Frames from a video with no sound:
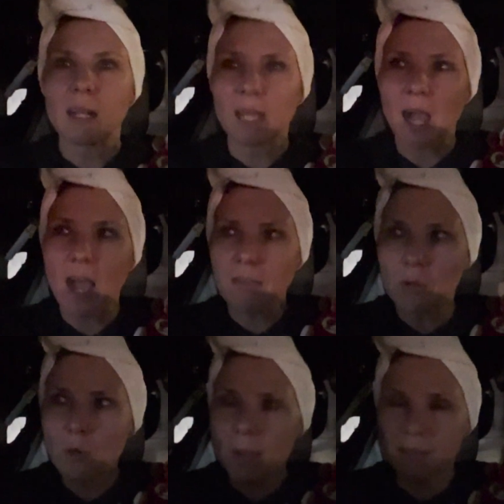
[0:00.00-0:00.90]
Like I've
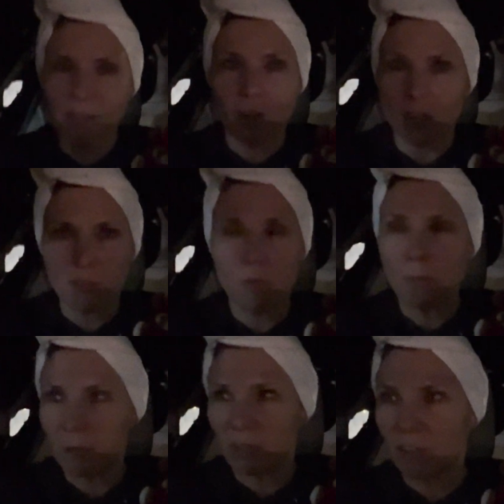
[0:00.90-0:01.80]
always either asked for
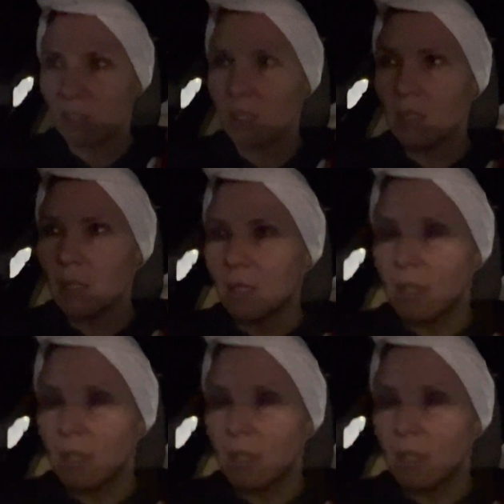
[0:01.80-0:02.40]
permission